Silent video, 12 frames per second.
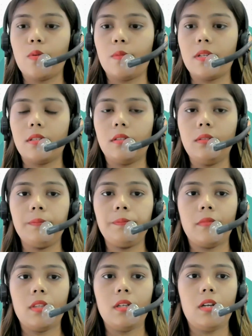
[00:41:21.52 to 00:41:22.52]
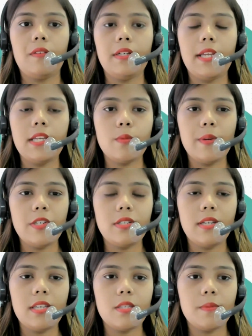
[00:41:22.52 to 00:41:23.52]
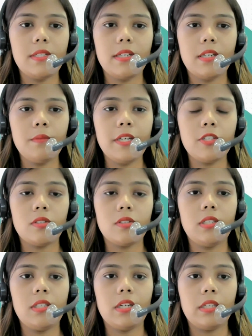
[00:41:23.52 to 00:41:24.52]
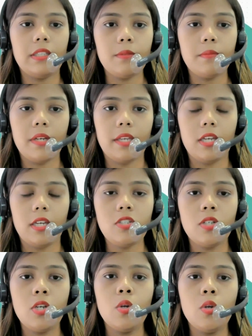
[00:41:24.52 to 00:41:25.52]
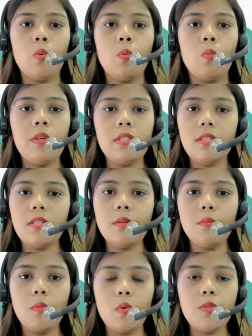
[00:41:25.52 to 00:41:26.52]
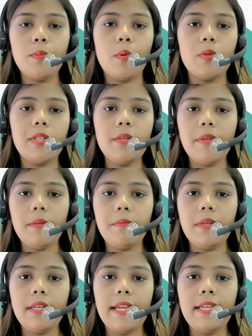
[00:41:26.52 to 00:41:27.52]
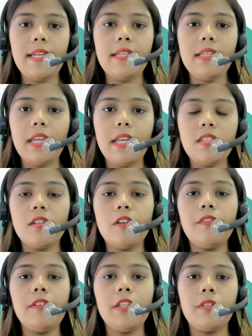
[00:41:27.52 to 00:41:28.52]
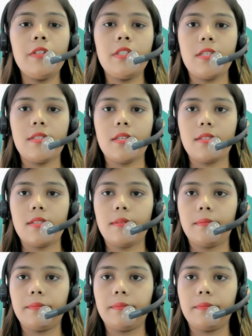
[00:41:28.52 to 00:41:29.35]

much, sir. Our next question has been done by Dr. Lalit Mahesh. Which is the most potent PPI in case of liver disease?